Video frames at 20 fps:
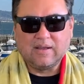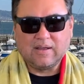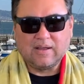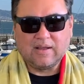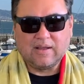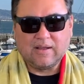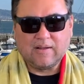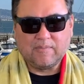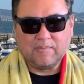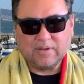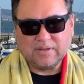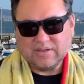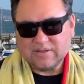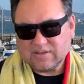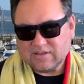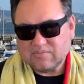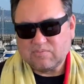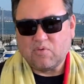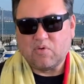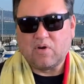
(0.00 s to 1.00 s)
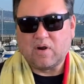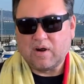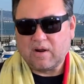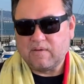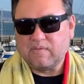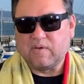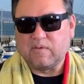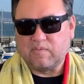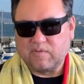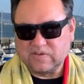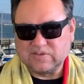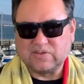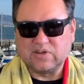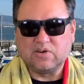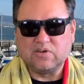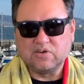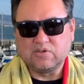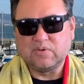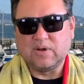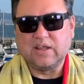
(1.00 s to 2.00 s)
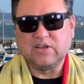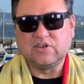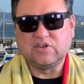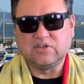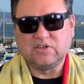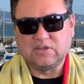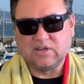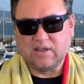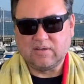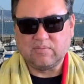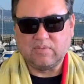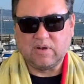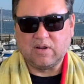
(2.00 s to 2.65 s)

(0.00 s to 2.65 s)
Uh, but this is more of a serious relationship.